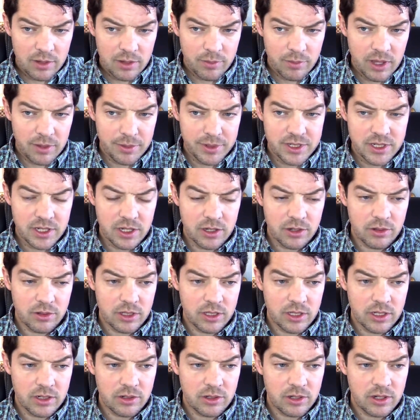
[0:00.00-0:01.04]
maybe to go a
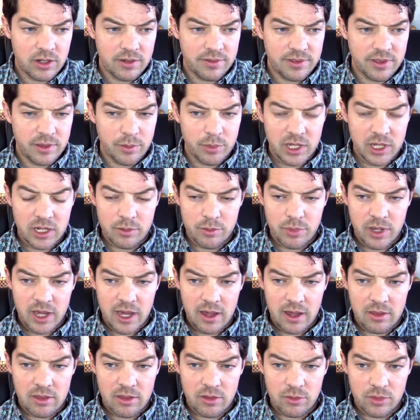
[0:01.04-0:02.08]
little off the beaten
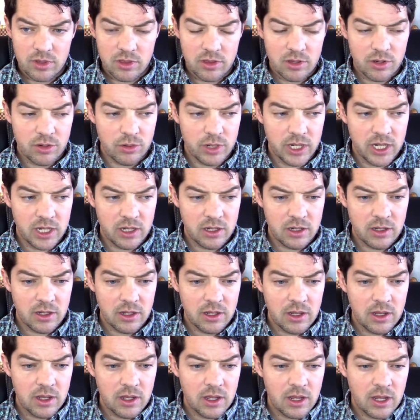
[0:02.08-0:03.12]
path with queen.
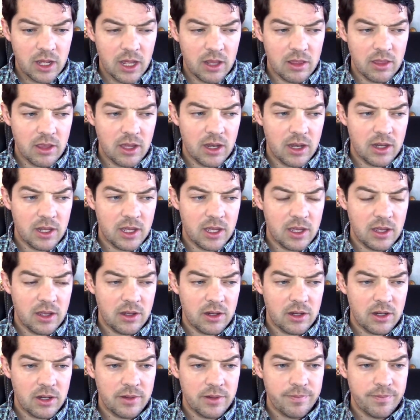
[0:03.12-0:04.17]
And then
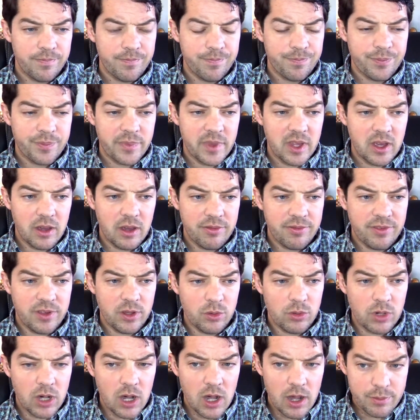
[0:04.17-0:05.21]
here, a
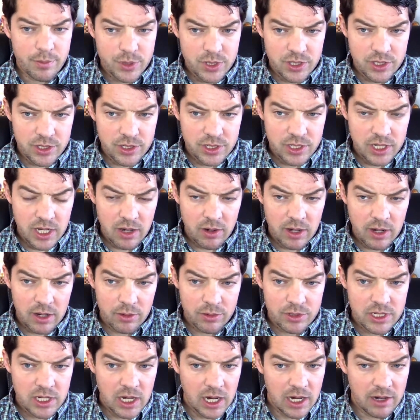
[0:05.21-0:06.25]
few options. Now, I
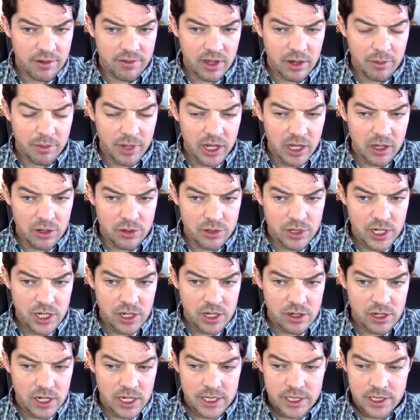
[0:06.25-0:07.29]
was kind of on my own
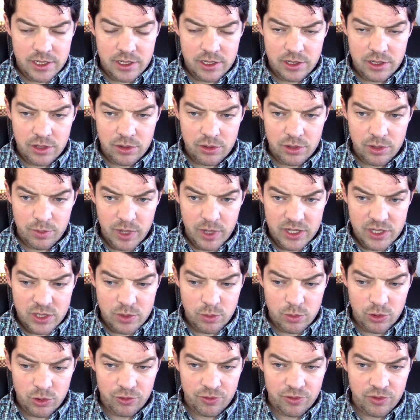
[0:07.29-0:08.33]
here. I didn't know the best
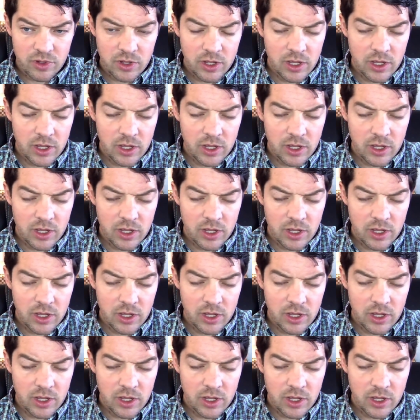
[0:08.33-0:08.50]
move.